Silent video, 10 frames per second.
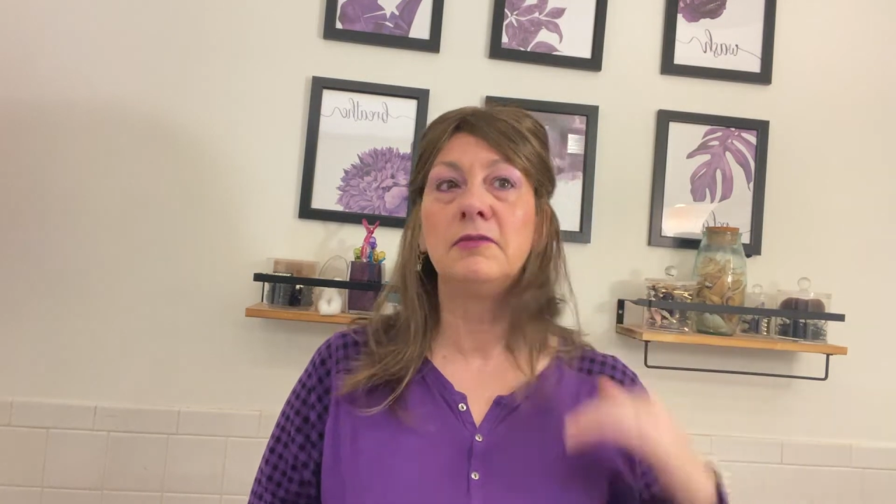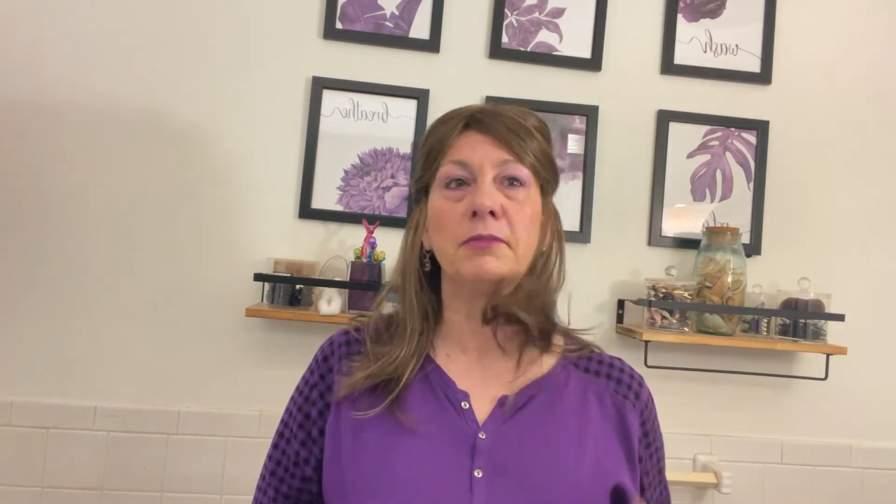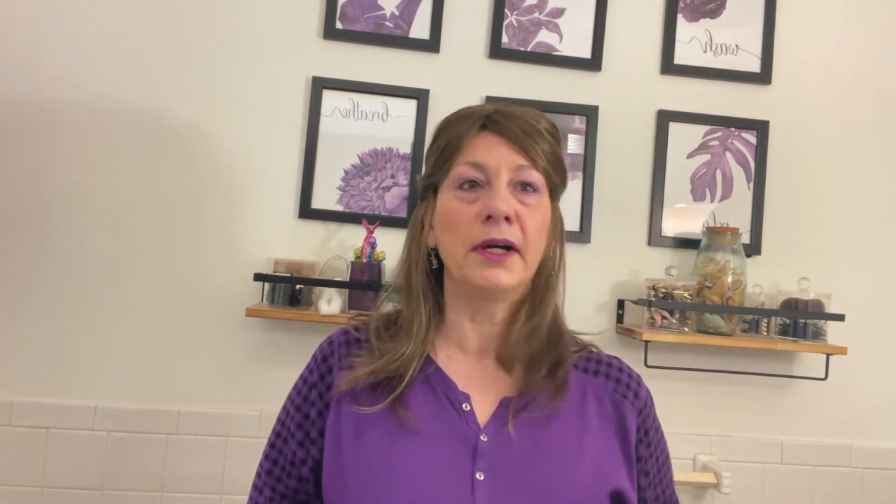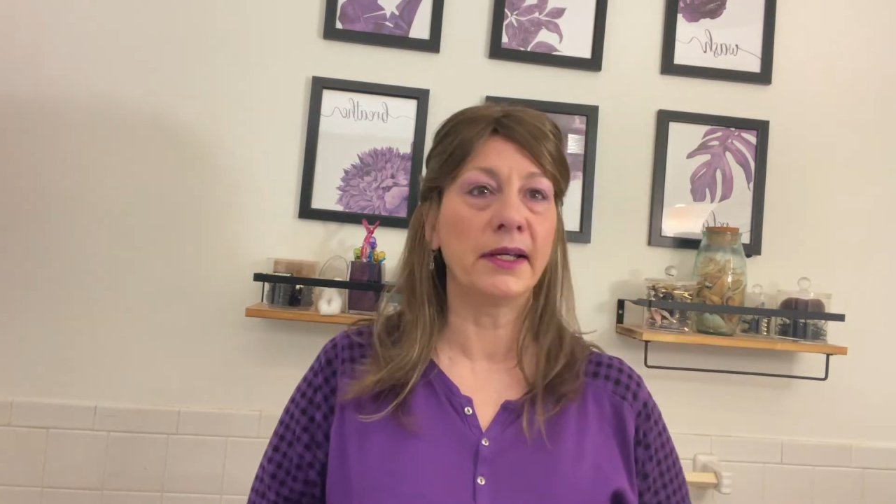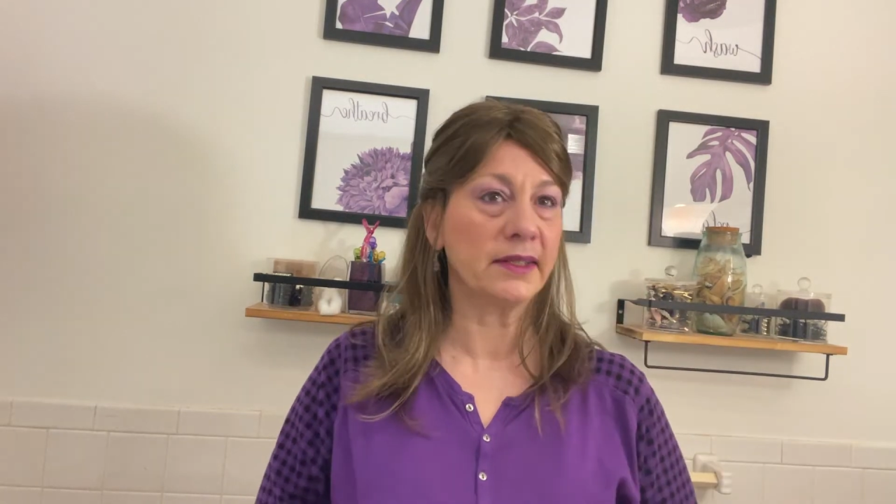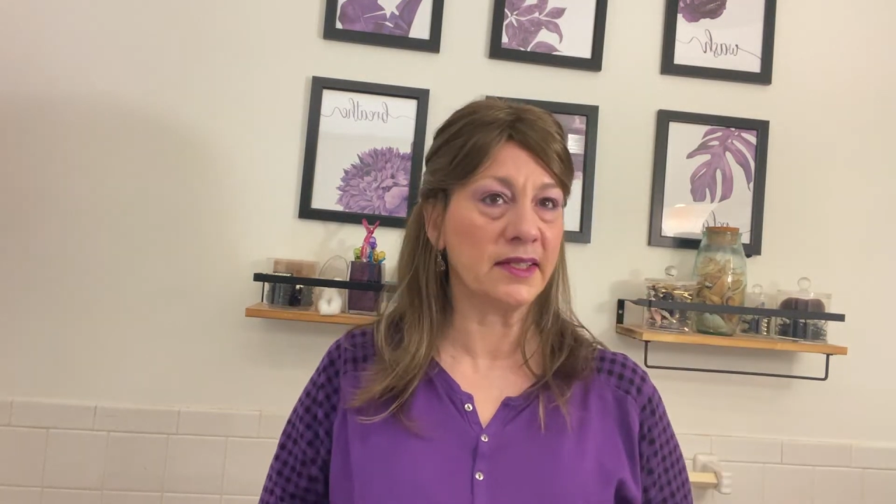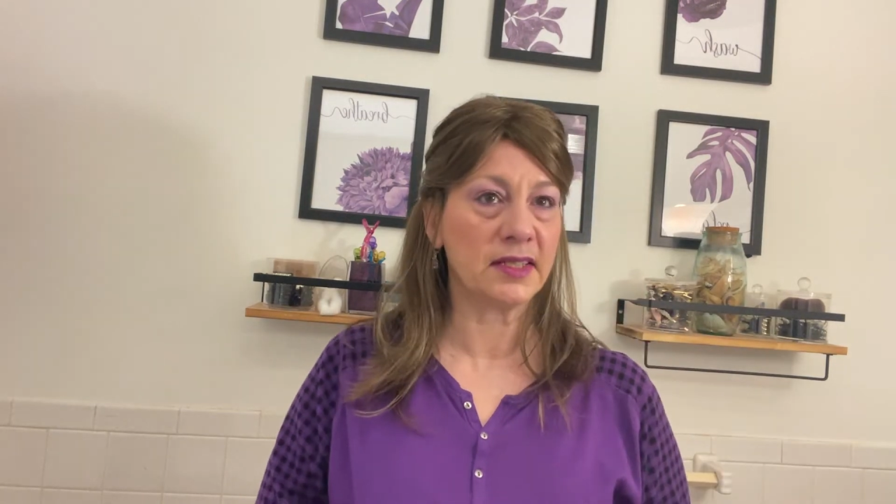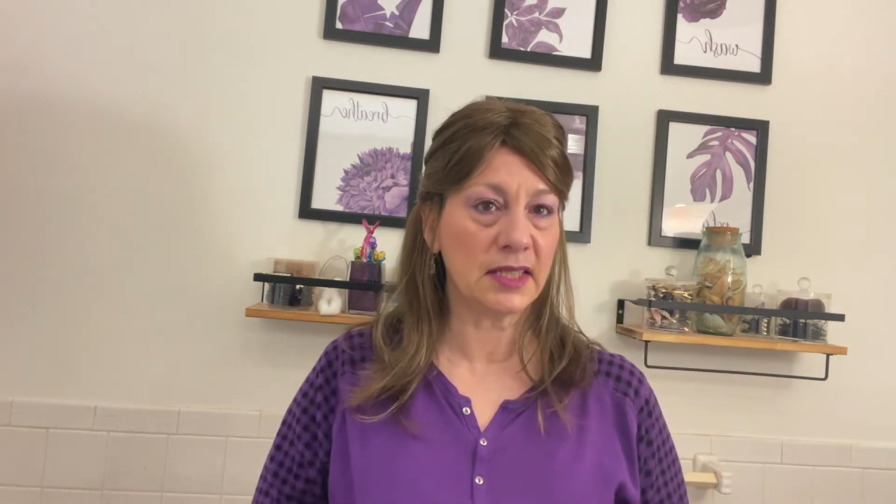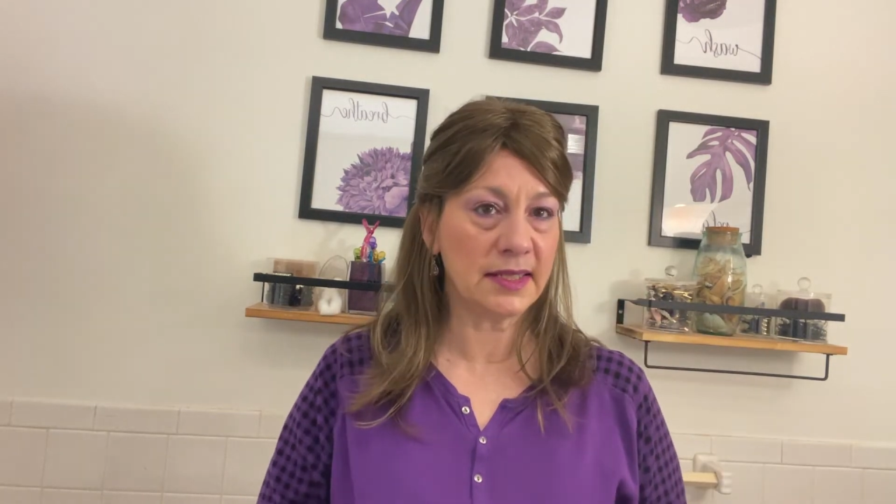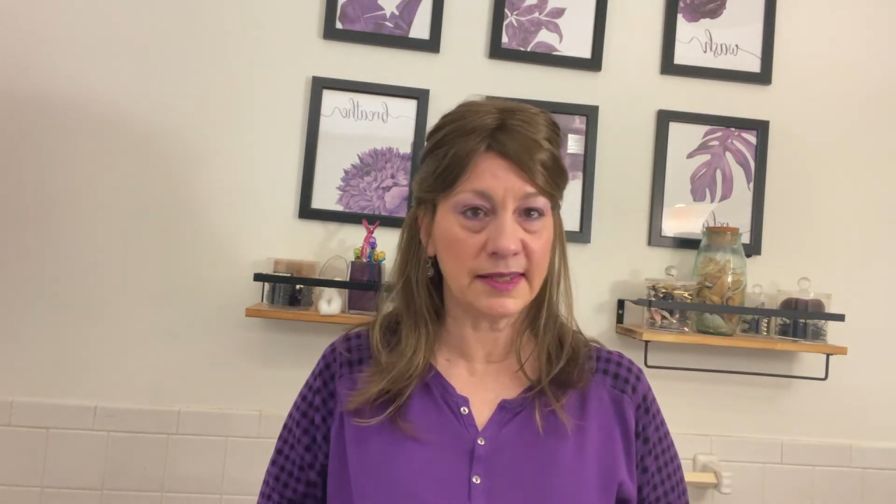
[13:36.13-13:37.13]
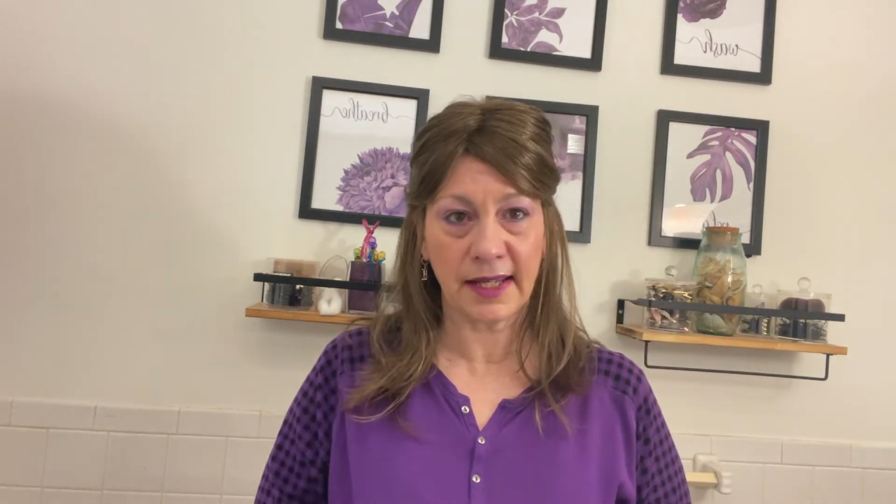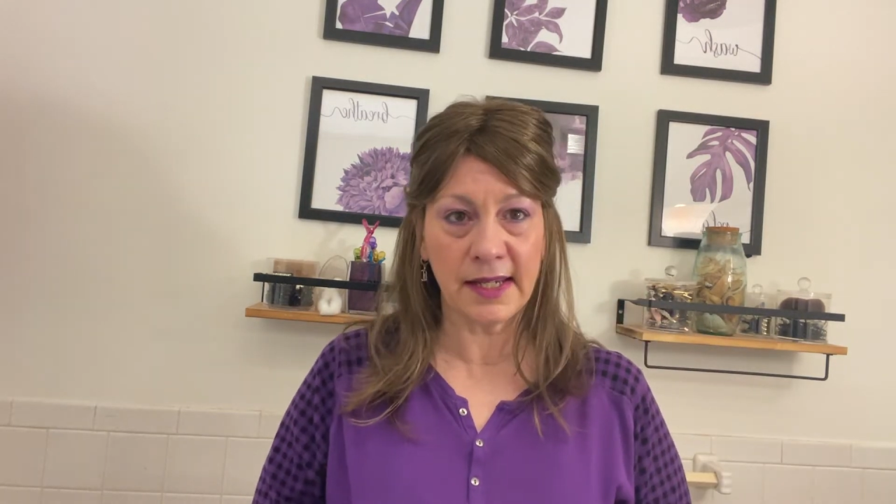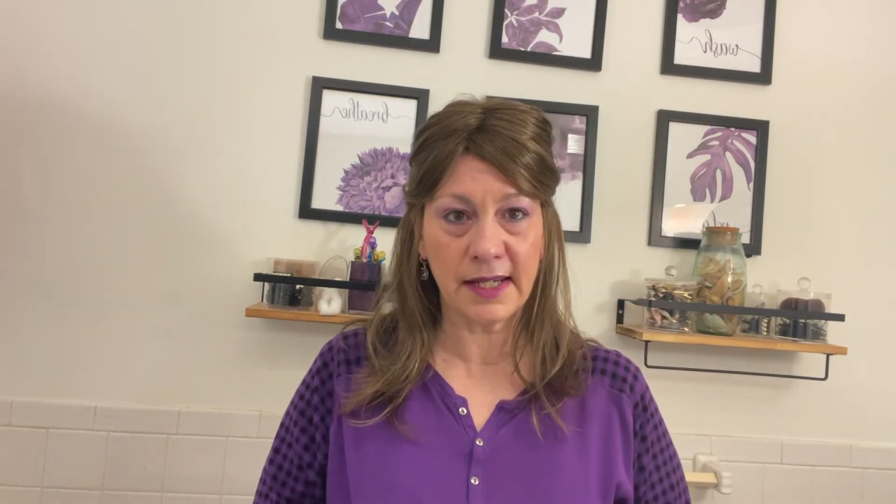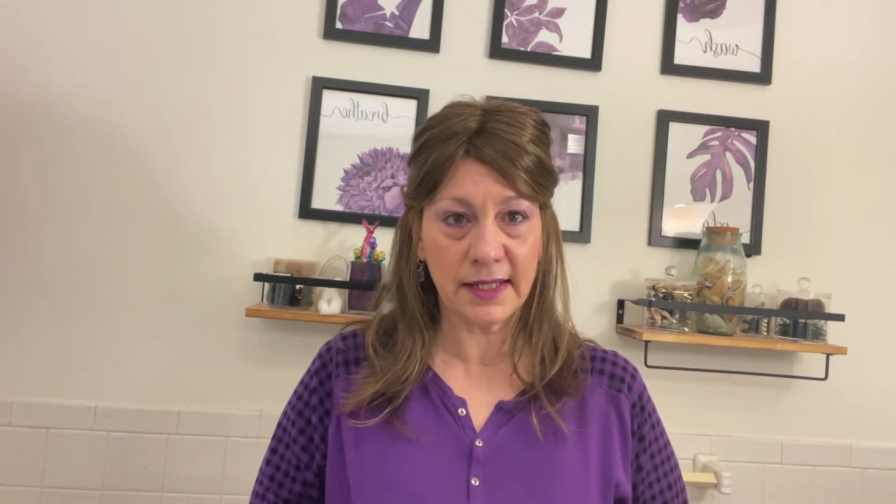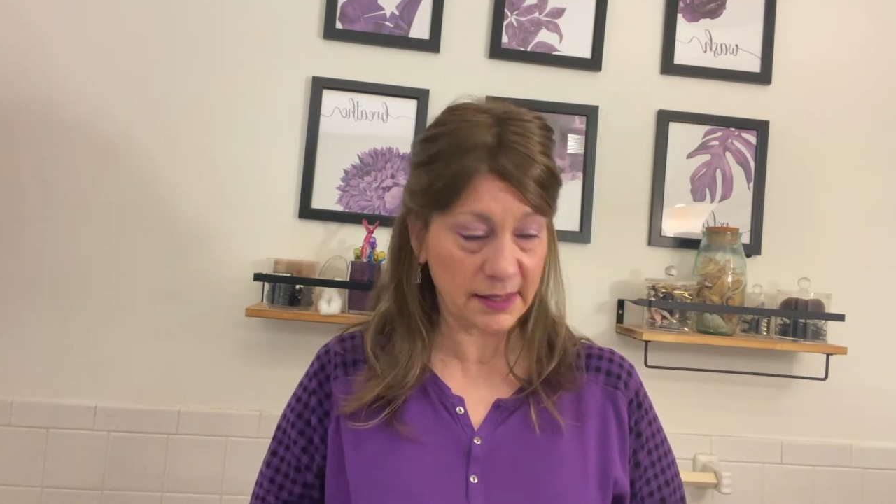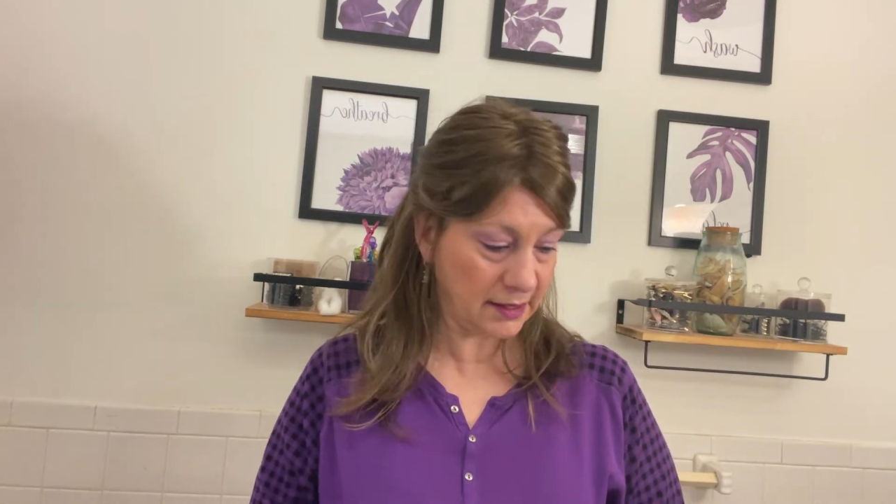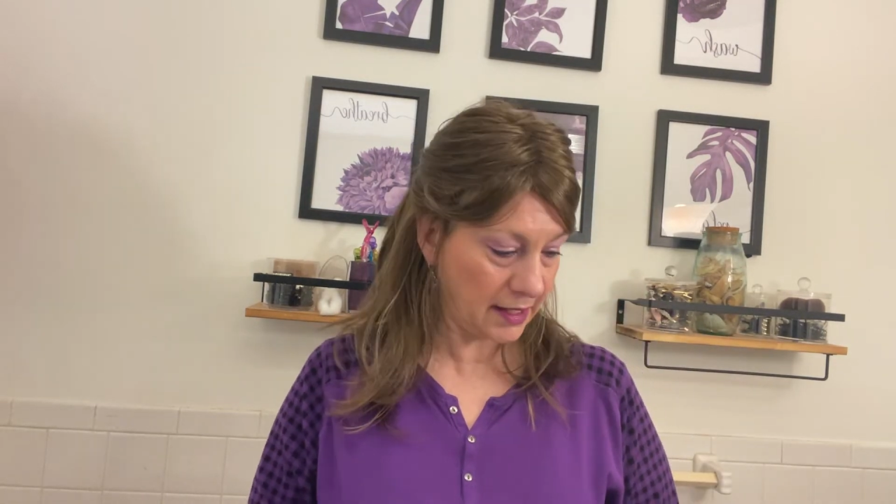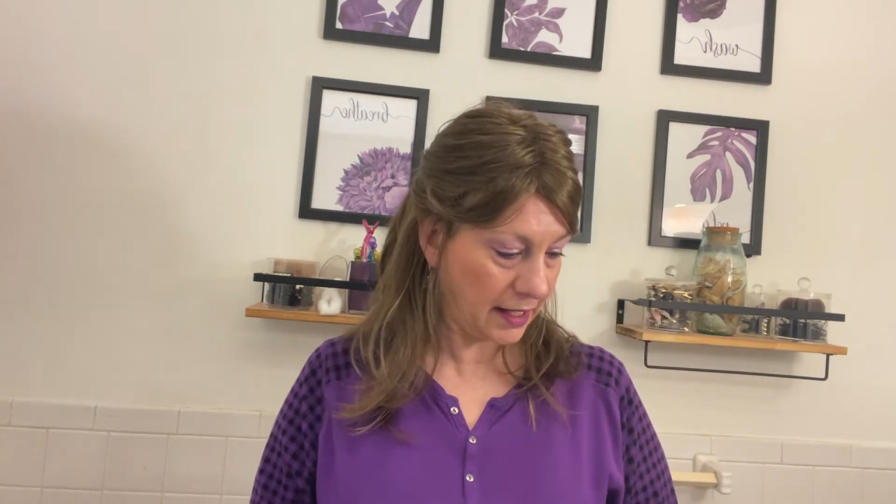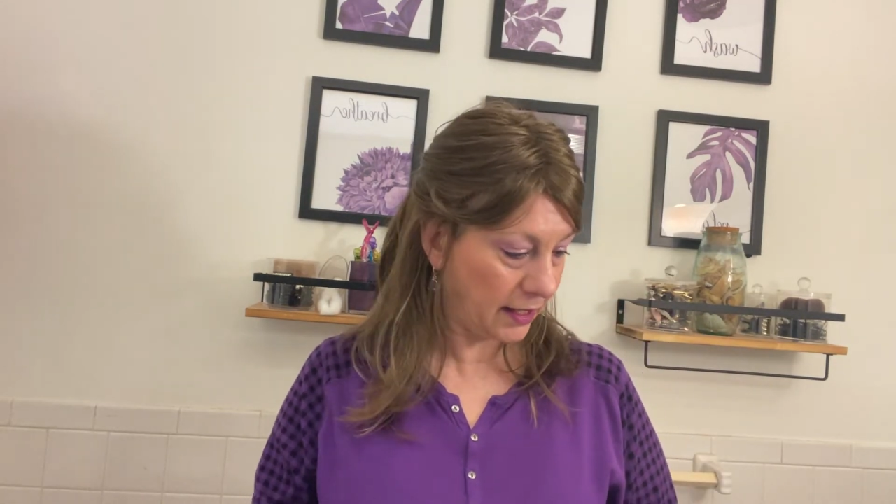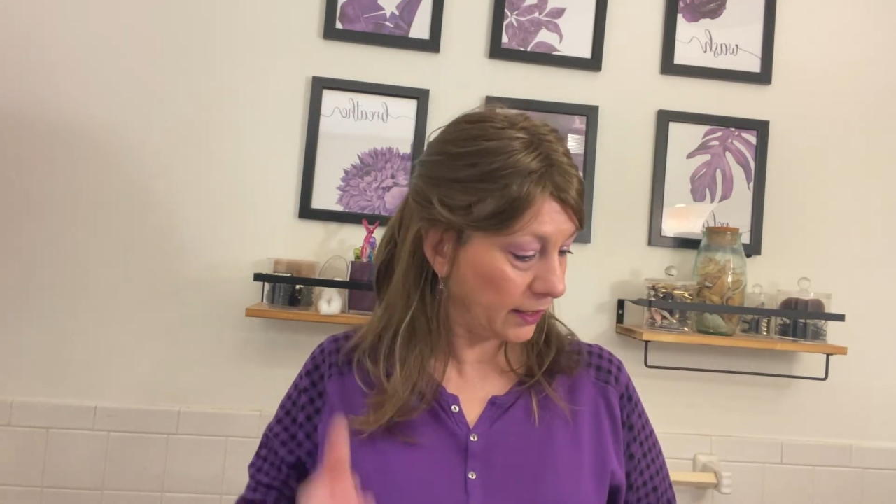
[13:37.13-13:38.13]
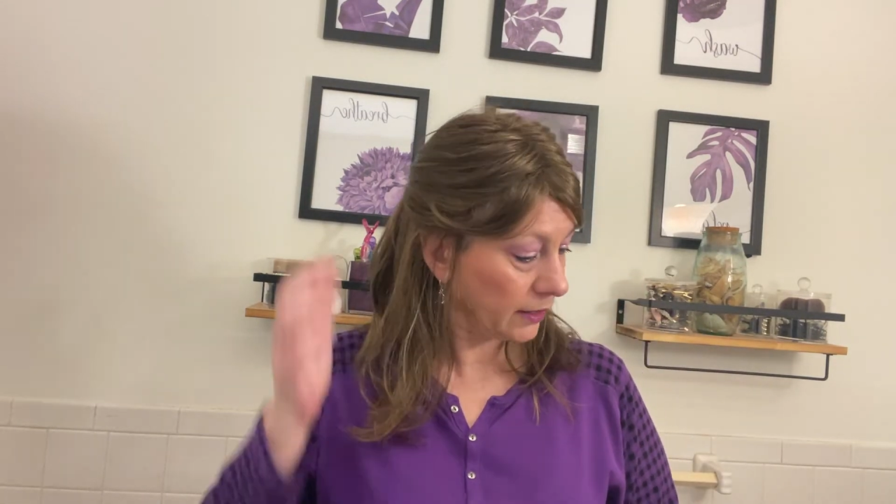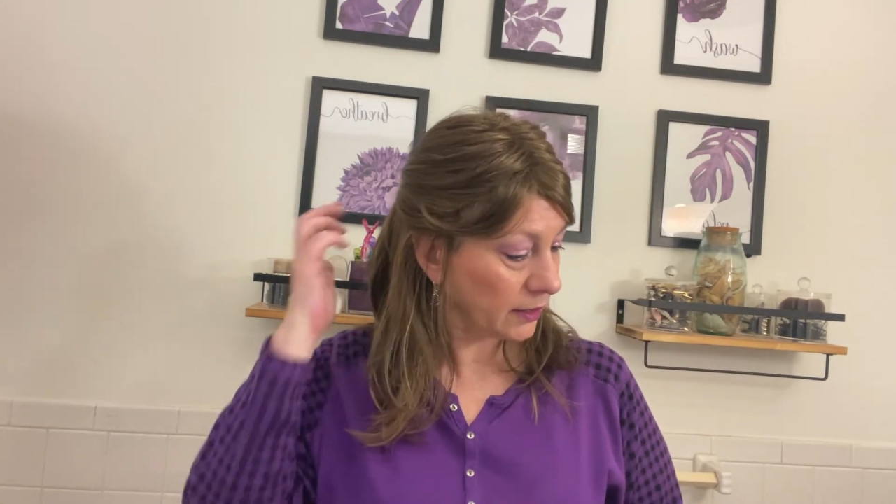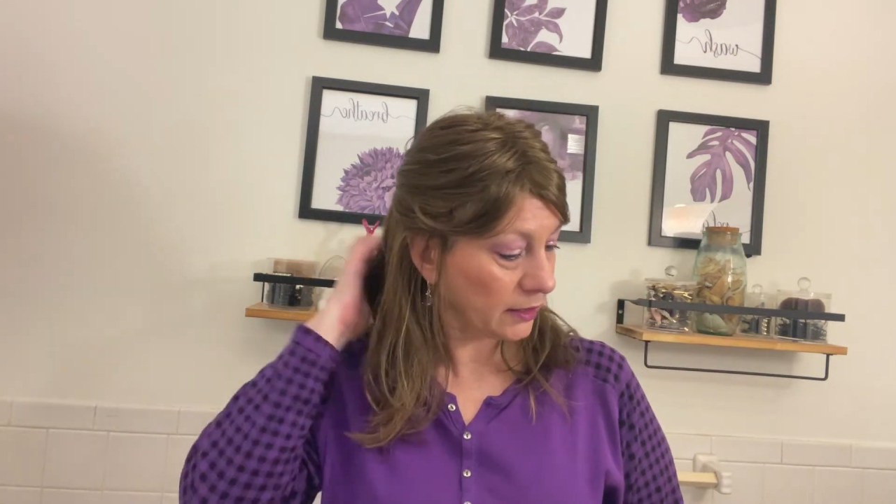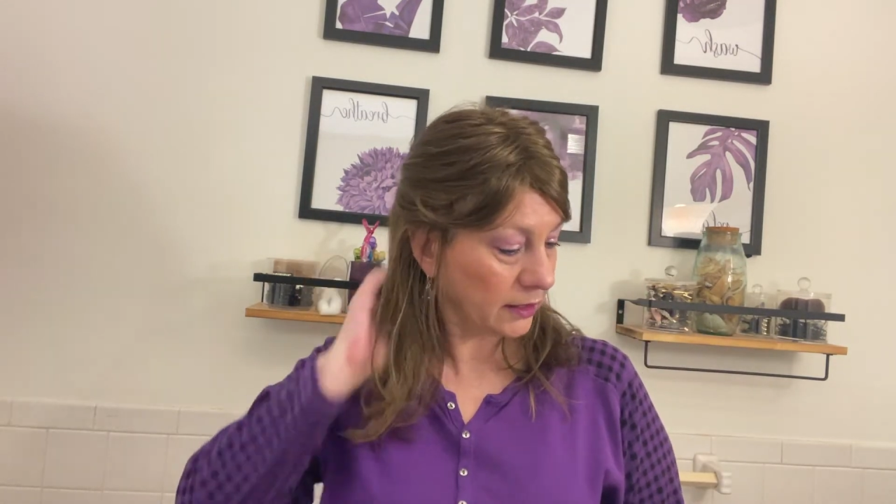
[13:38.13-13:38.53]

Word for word: But this is Indie Today